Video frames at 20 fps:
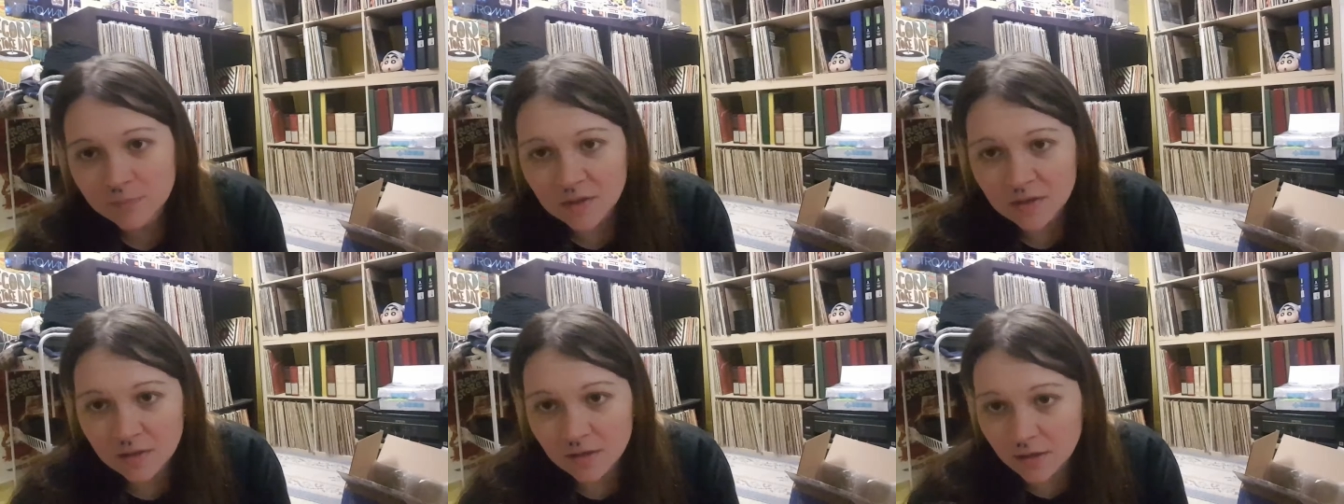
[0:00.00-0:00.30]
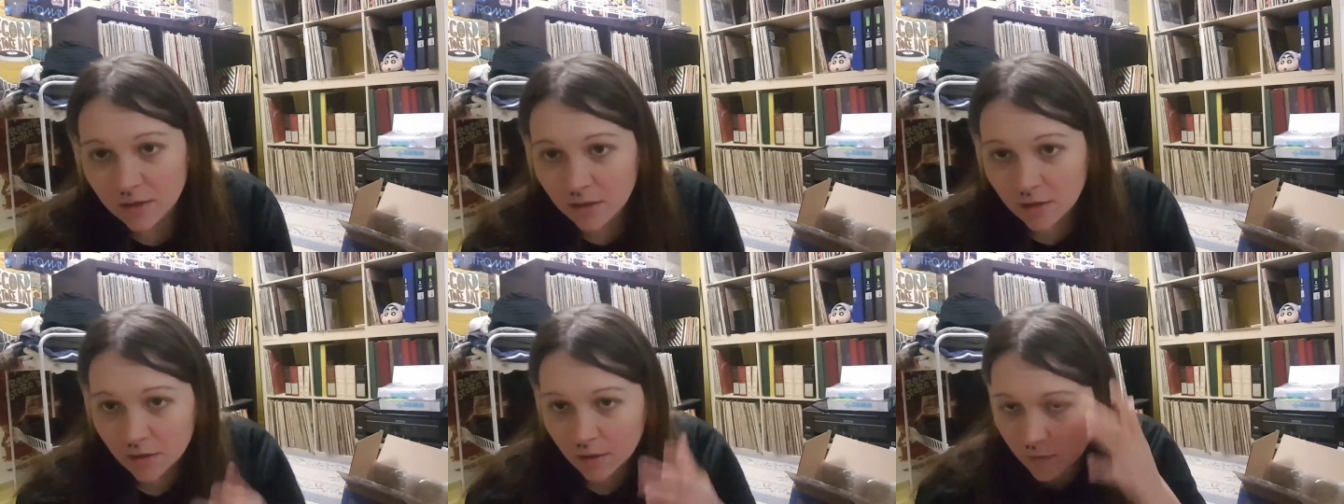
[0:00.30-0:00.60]
that
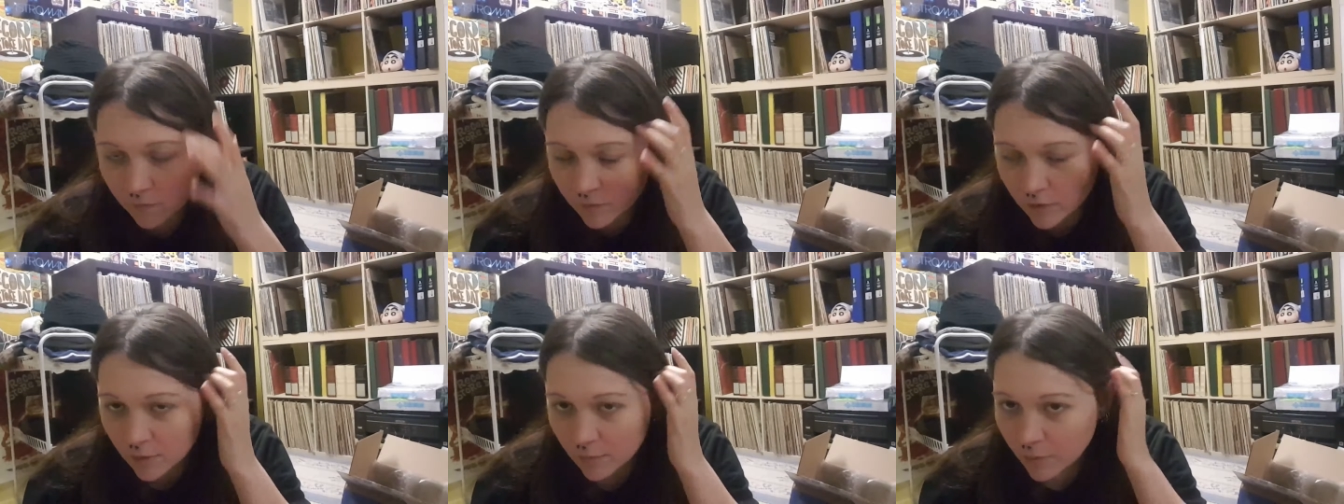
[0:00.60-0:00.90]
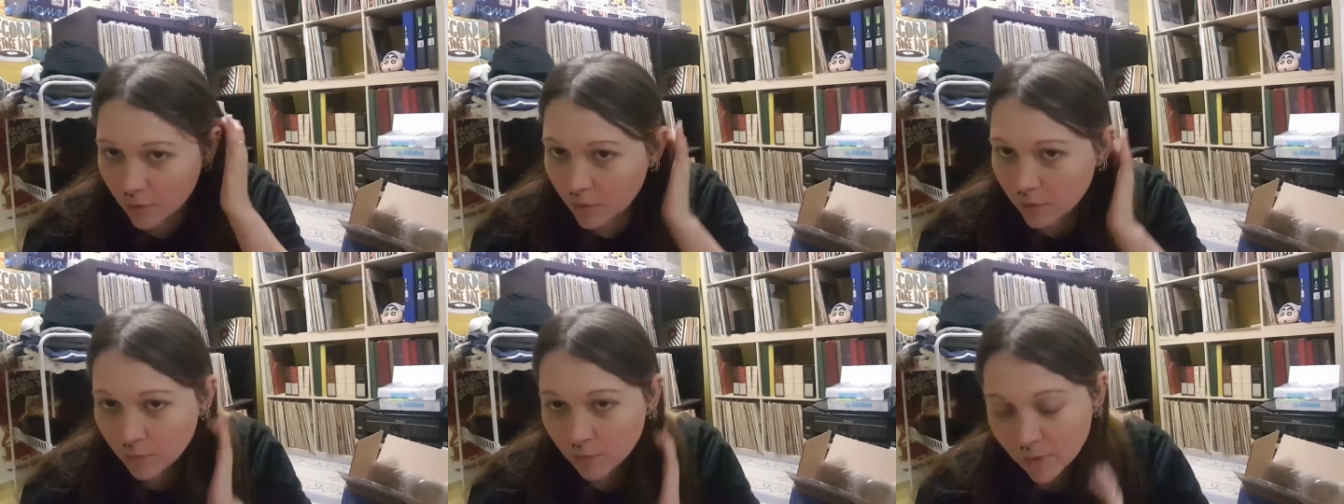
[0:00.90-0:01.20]
didn't get covered
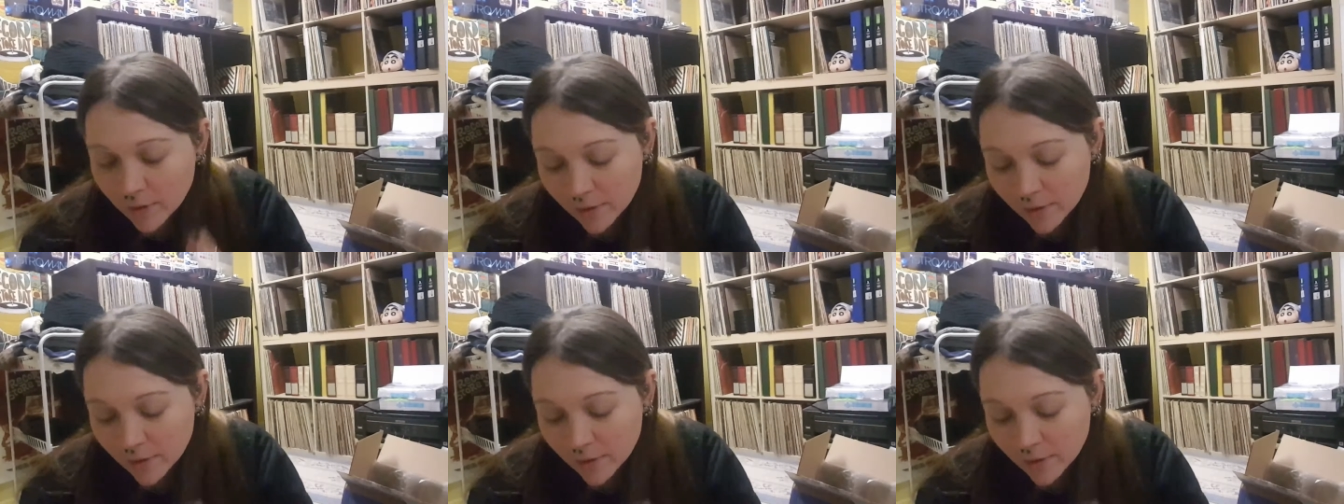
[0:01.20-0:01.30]
up all the